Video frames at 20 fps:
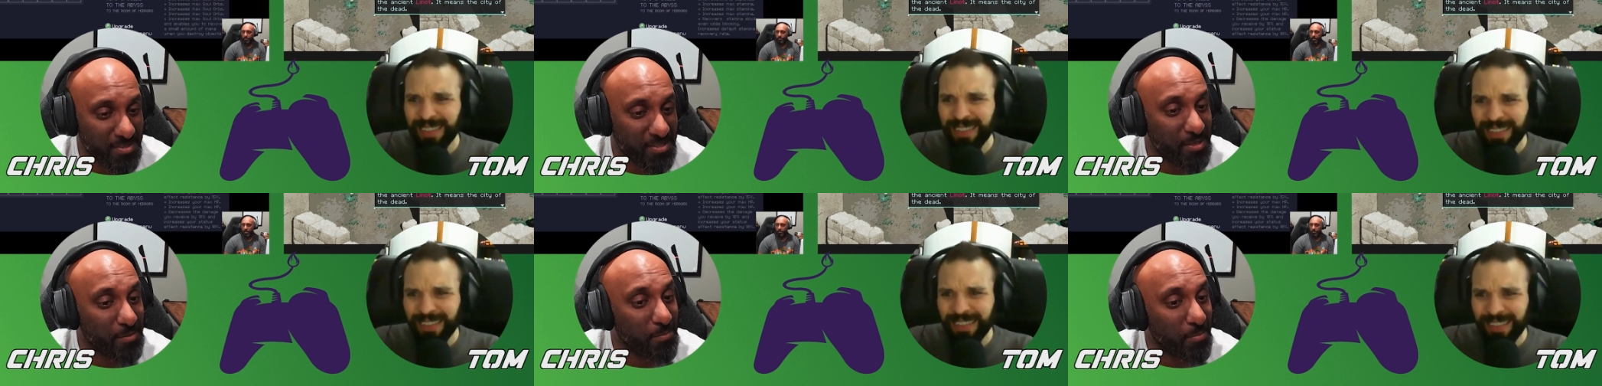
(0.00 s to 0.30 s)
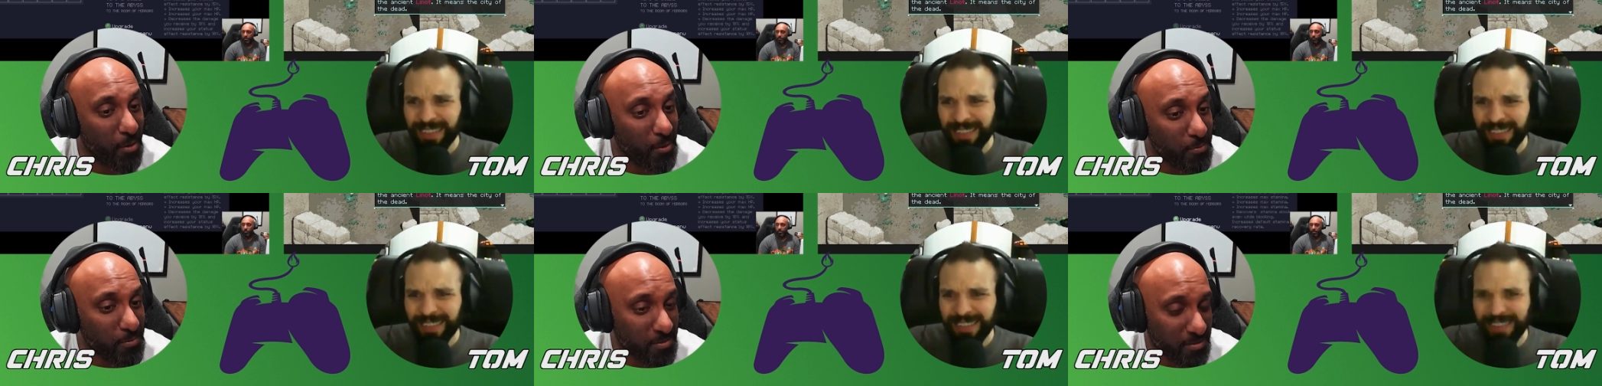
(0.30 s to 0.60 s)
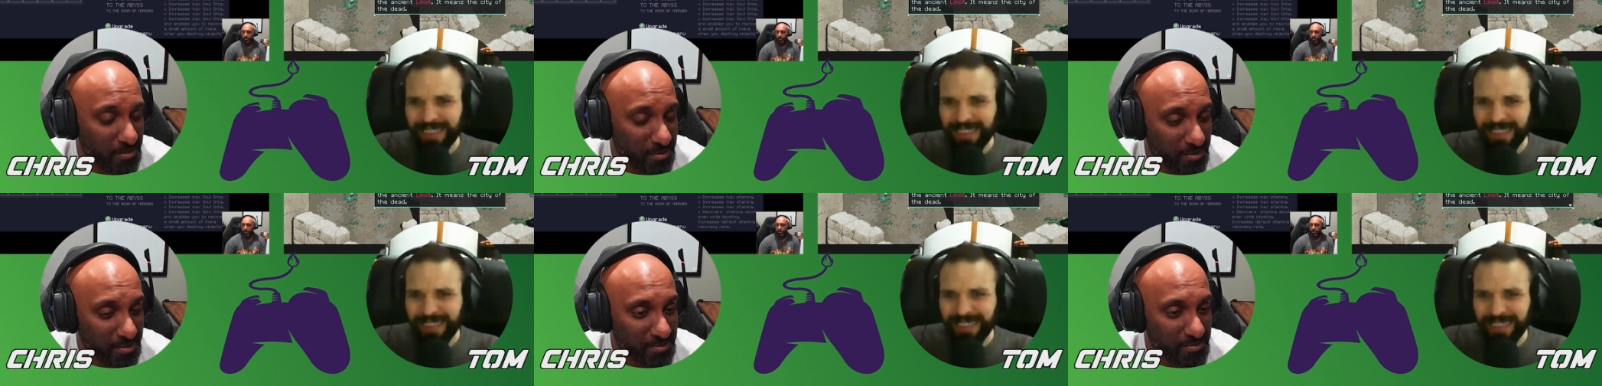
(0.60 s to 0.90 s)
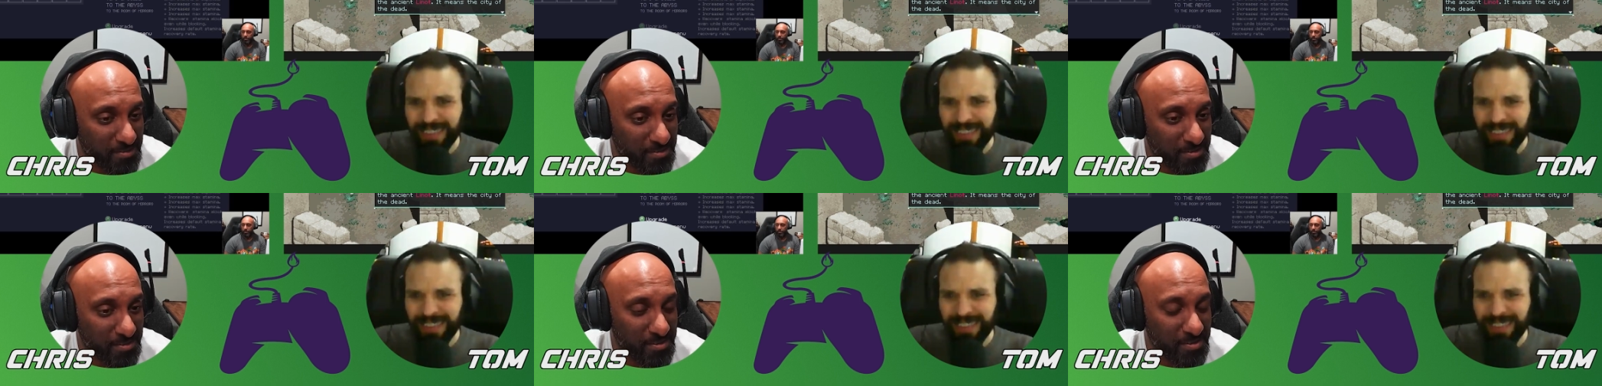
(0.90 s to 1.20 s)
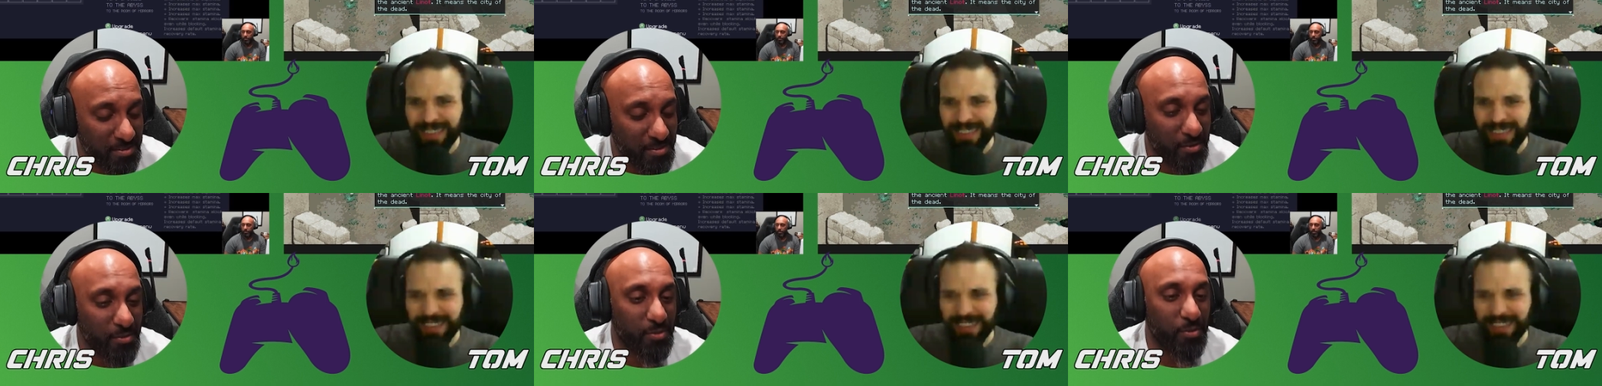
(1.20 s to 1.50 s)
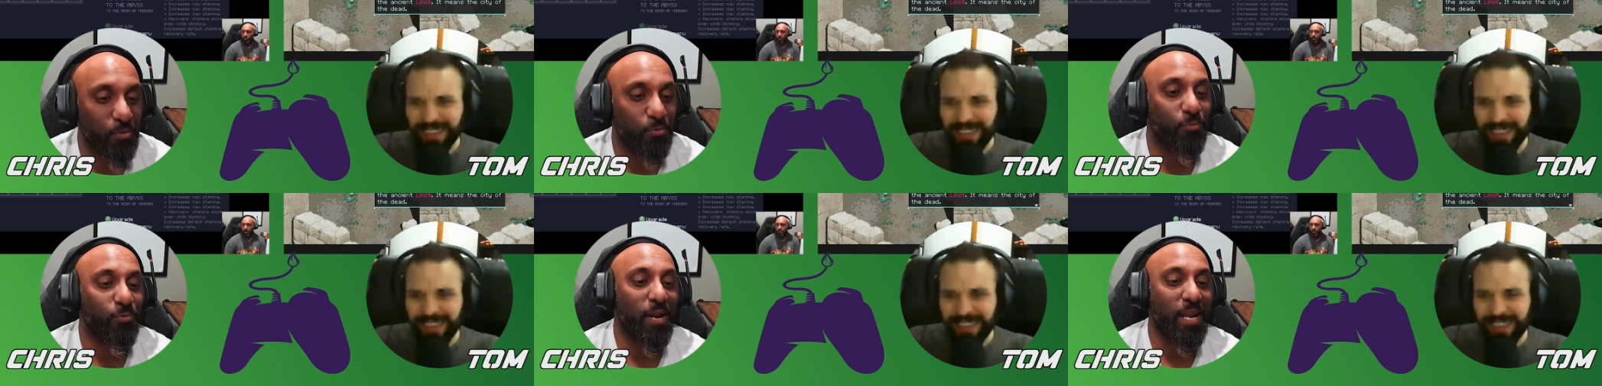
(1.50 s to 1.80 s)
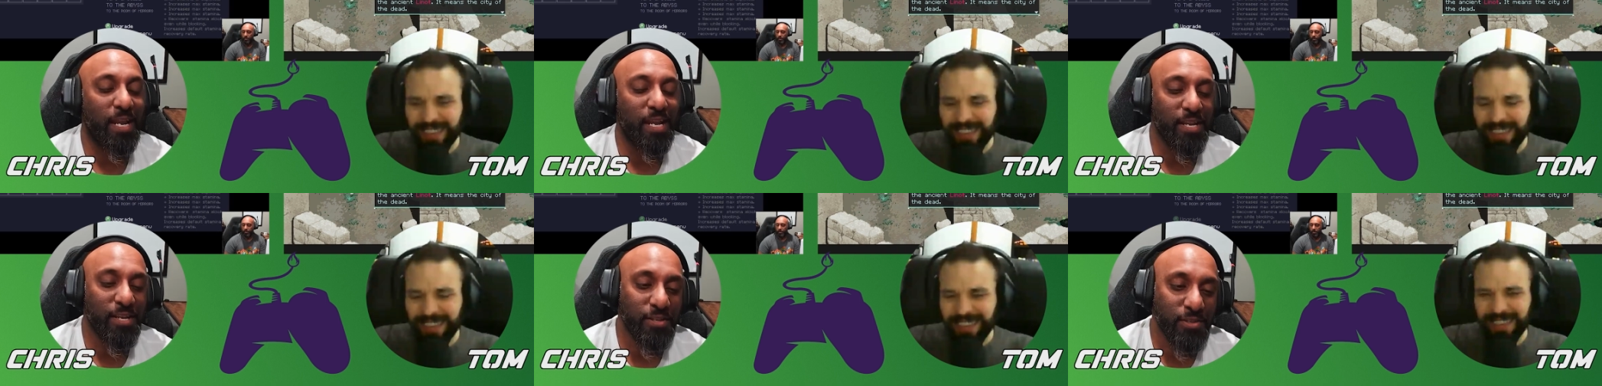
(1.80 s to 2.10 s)
Speaker 1: Supposedly. The, the
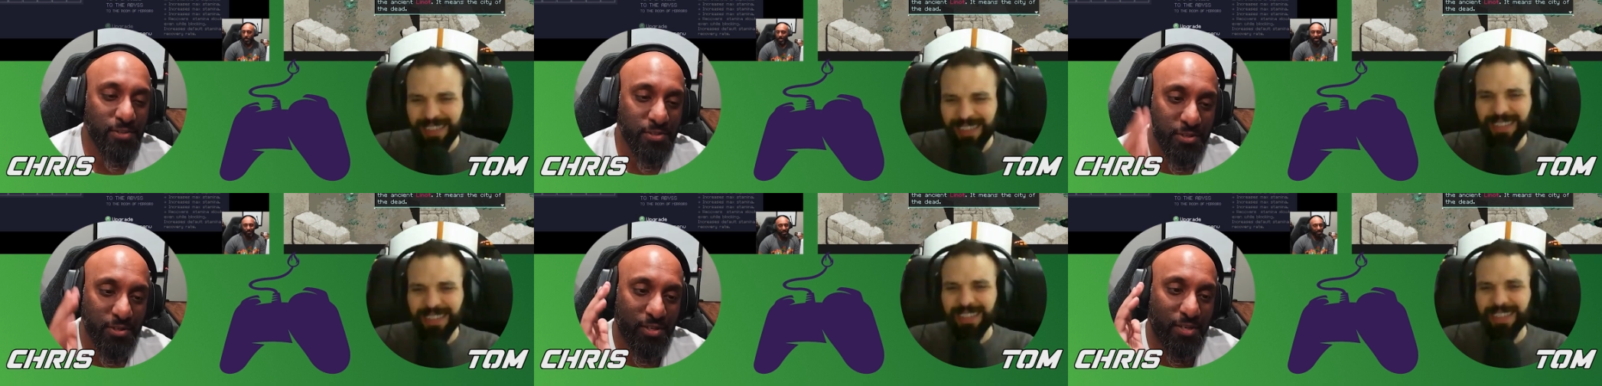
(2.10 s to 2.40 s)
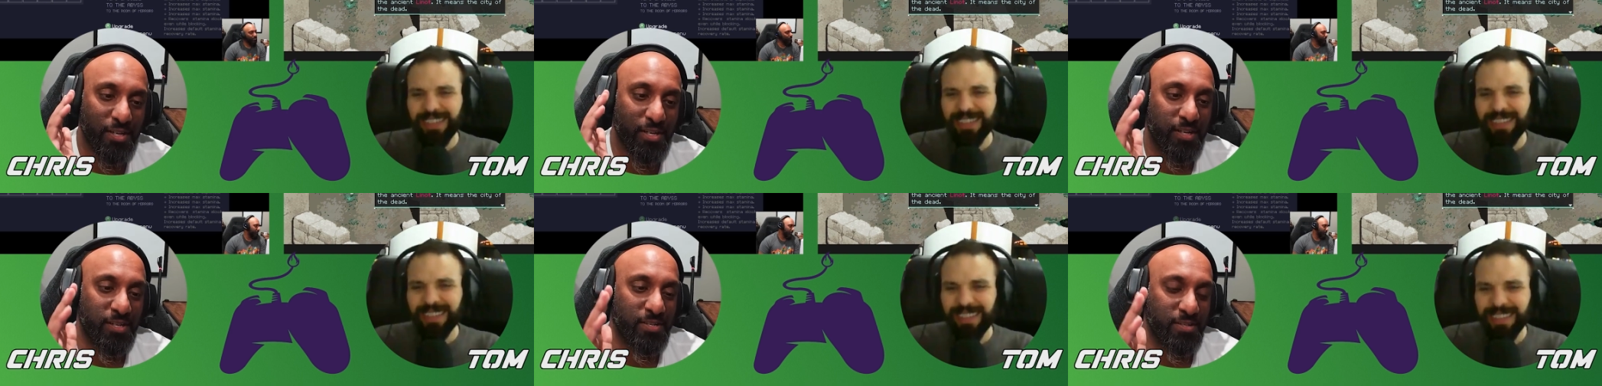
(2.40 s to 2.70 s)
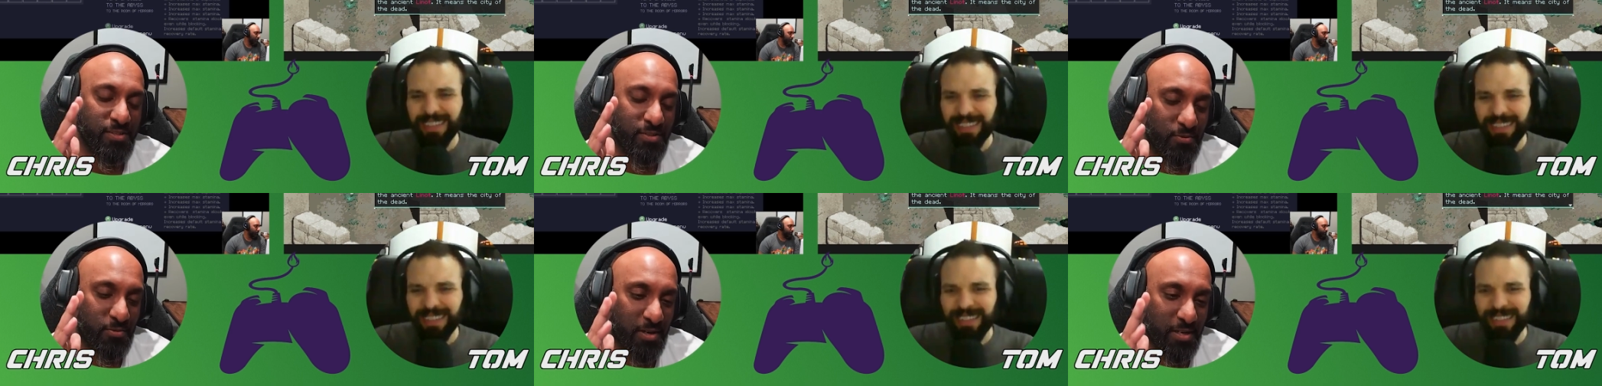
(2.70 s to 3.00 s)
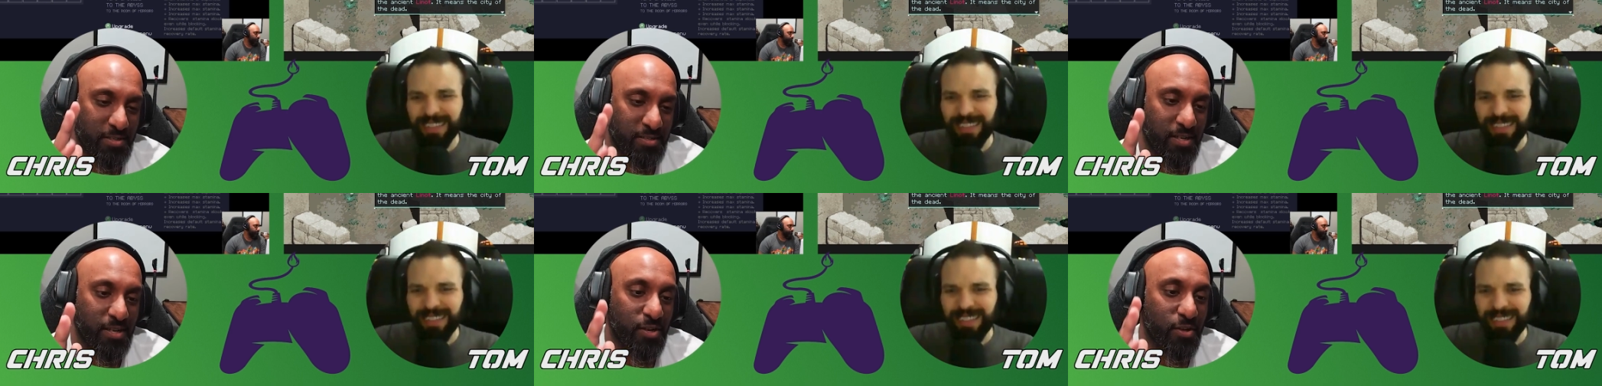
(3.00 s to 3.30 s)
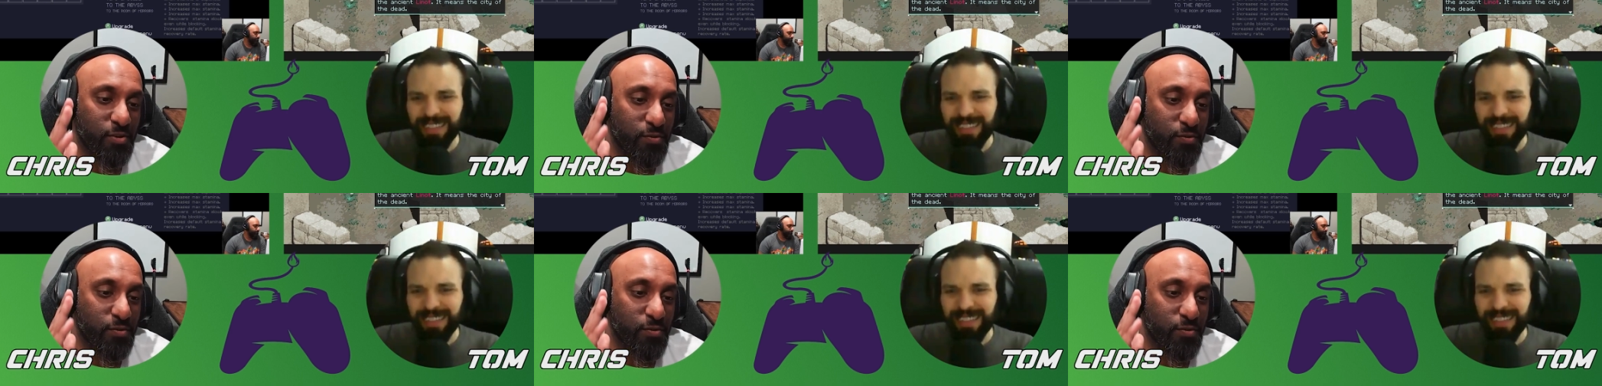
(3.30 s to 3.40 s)
range is crazy.